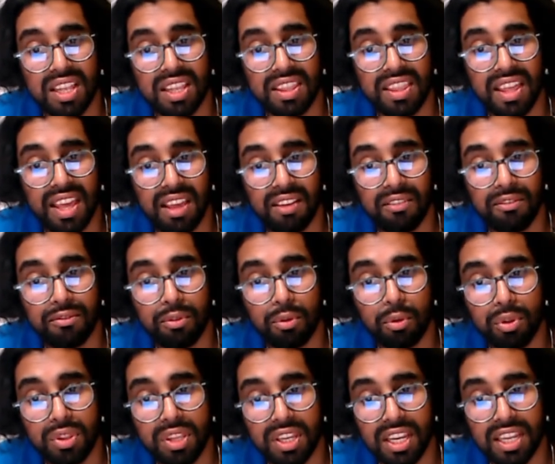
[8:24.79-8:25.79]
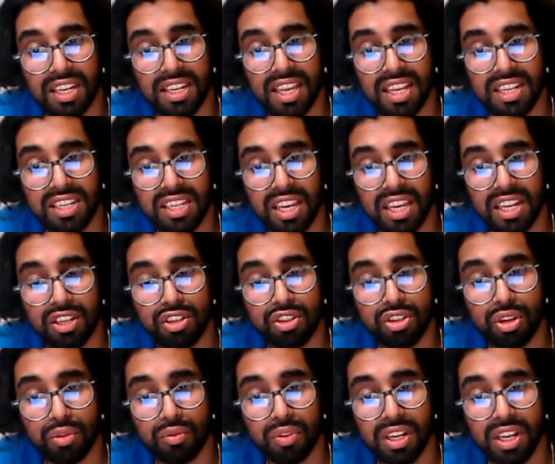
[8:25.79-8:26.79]
therefore, the kinetic energy
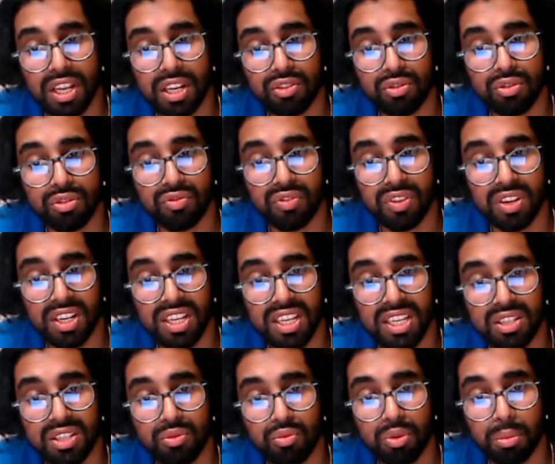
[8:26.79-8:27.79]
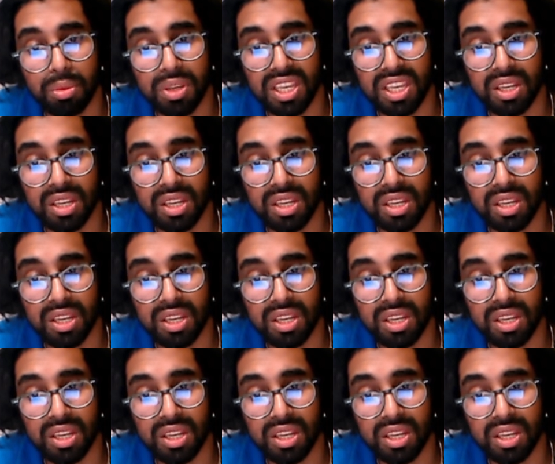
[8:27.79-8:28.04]
of the electrons released will be